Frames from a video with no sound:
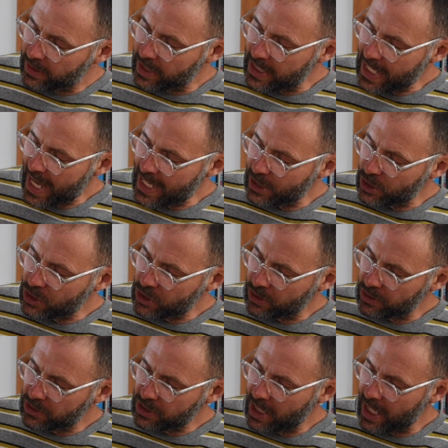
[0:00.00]
The
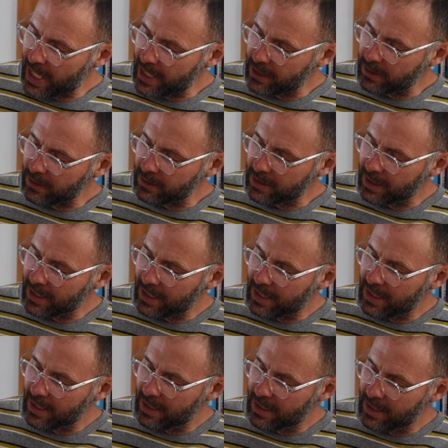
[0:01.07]
ancient child
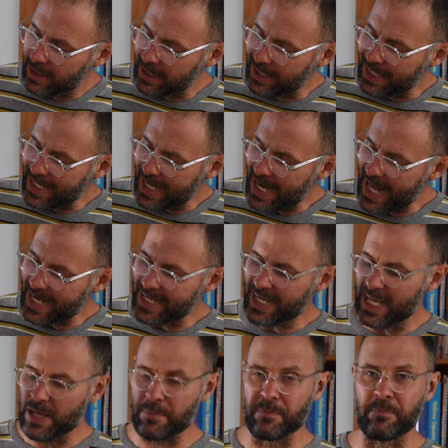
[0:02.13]
led
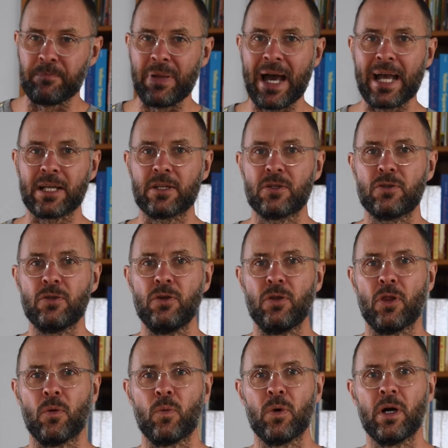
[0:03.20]
him back
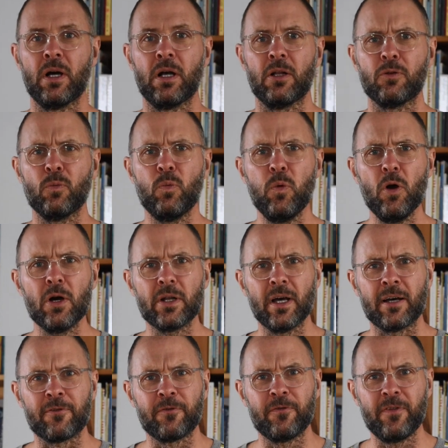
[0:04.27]
to the world.
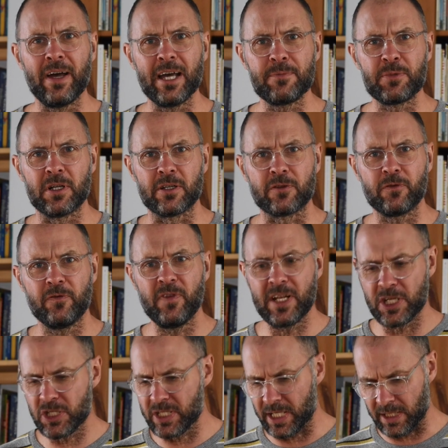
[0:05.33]
What a fabulous
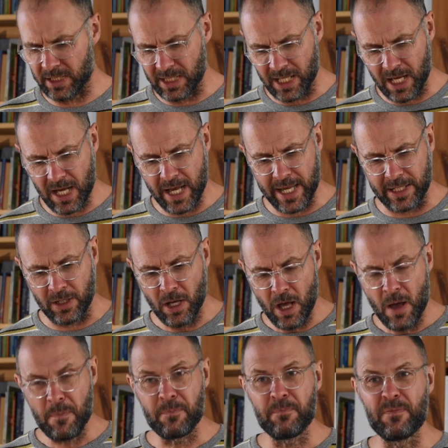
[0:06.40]
finishing line.
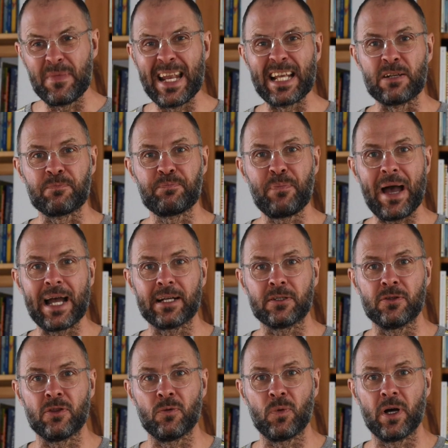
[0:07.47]
Led back
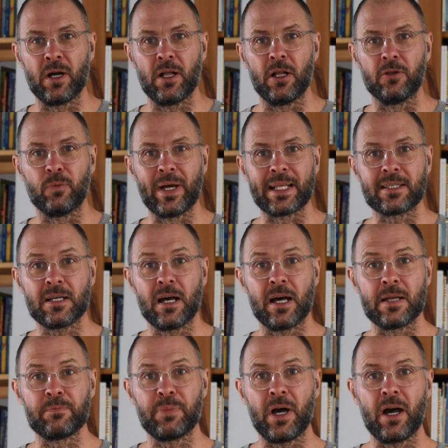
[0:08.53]
to the world where
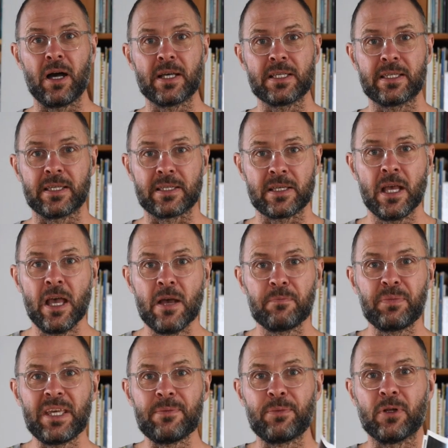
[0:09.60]
time passes,
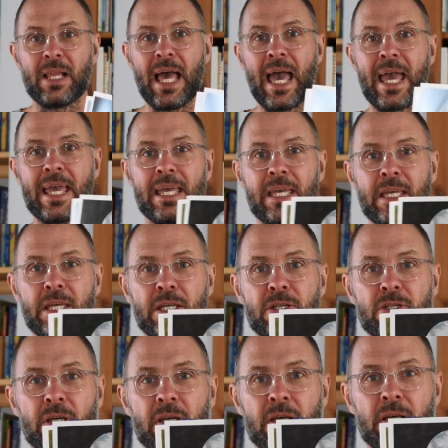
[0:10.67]
people
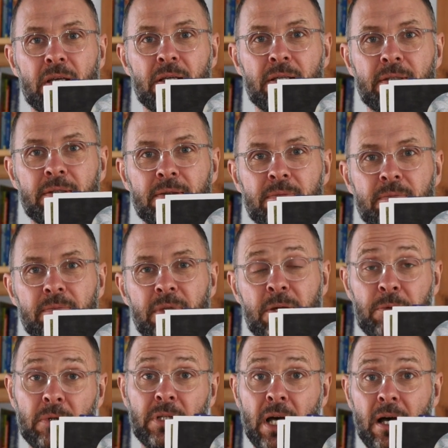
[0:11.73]
age,
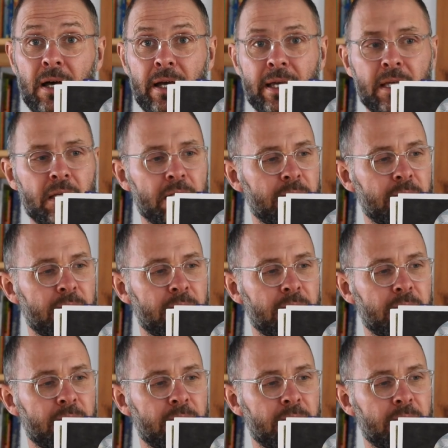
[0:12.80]
people die.